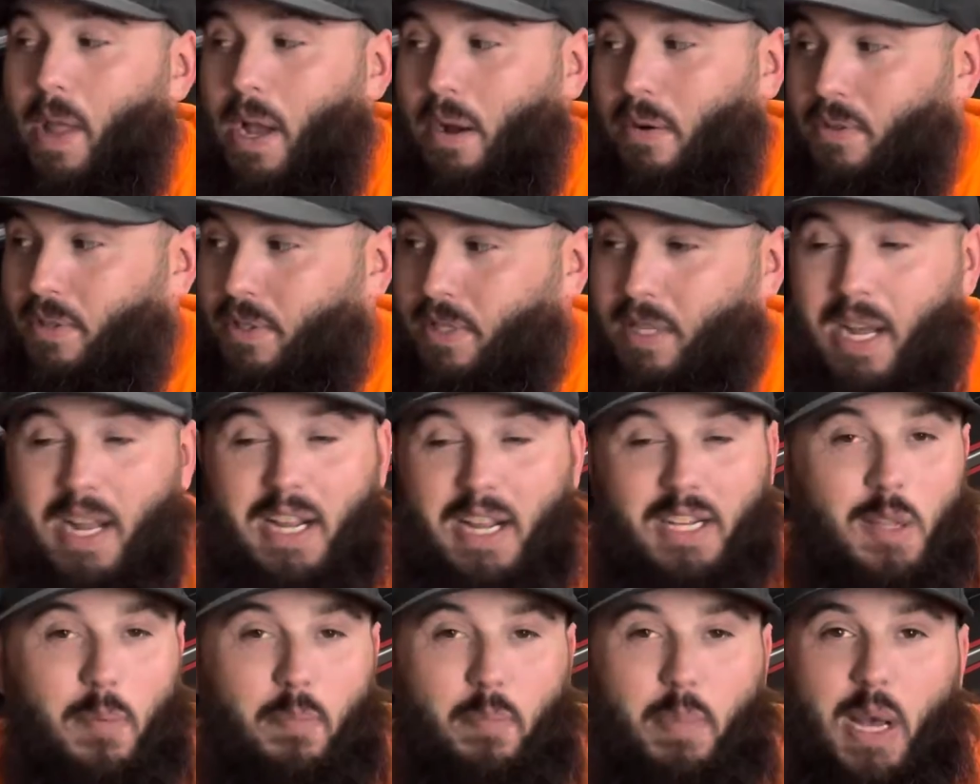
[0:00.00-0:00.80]
not going to say
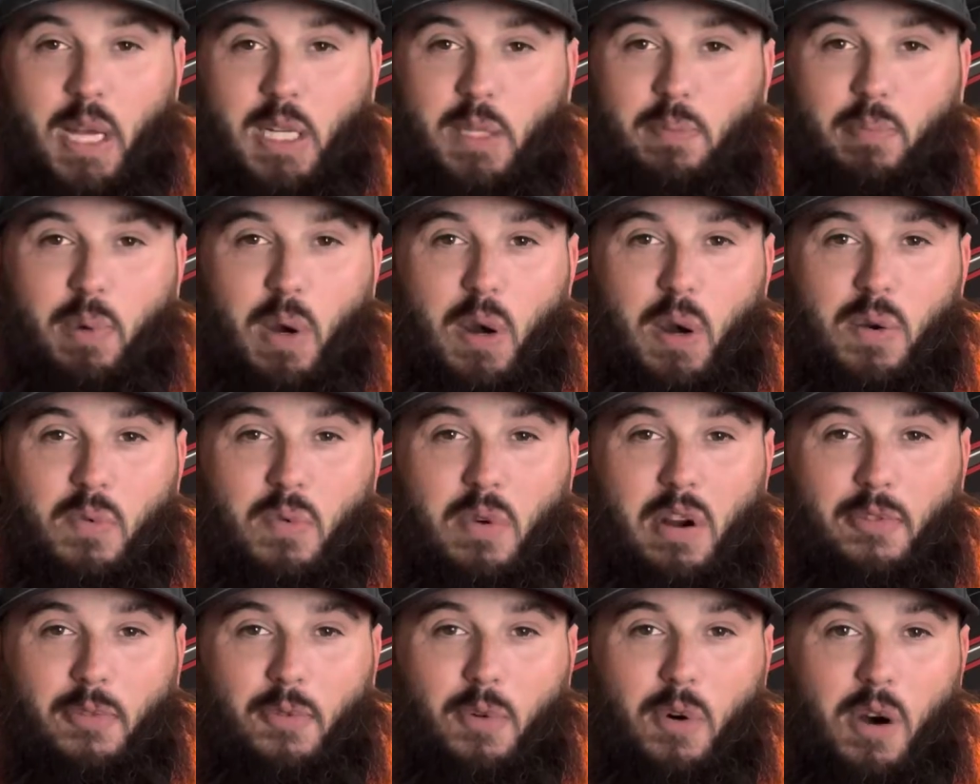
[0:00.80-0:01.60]
it's the best boat in
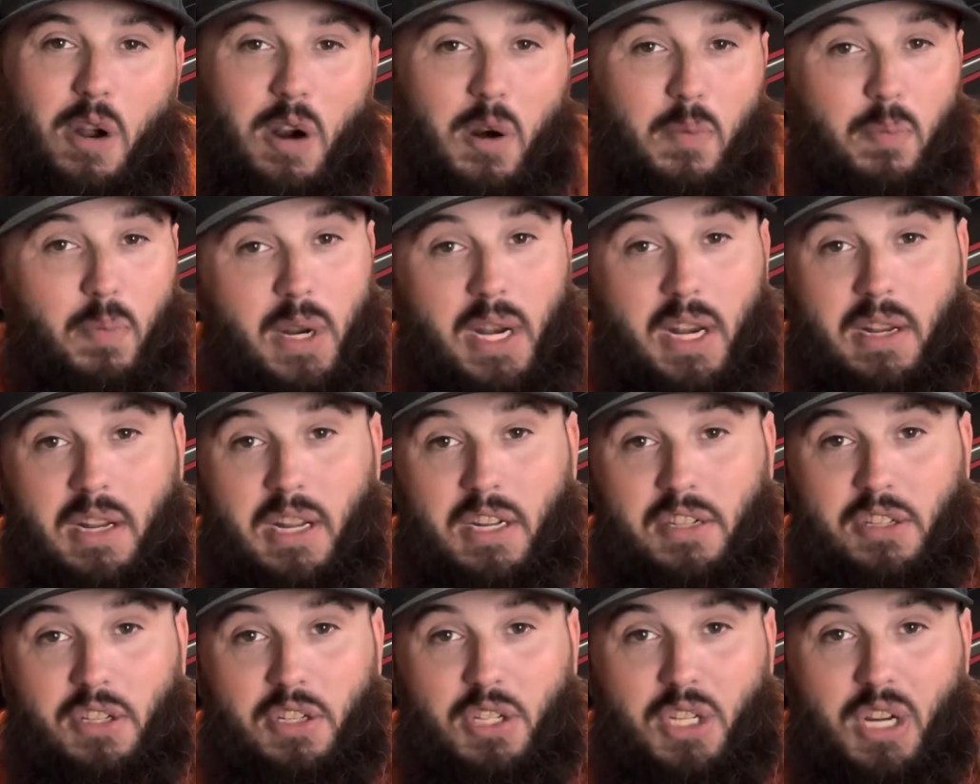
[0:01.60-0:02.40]
rough water, but it
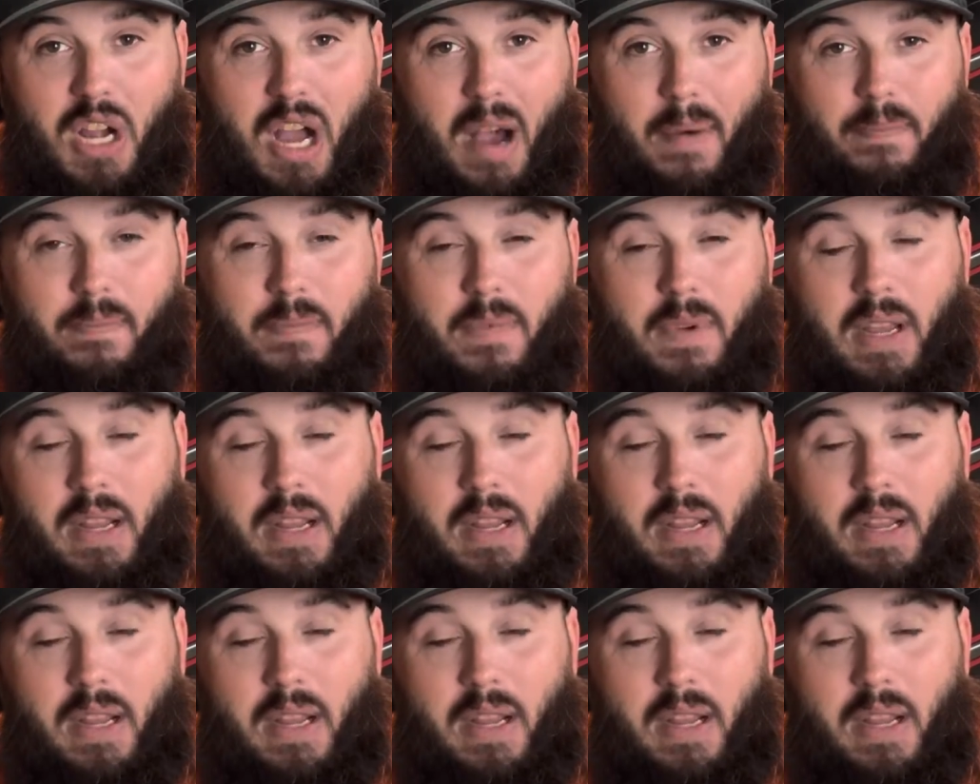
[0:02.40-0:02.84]
does the job.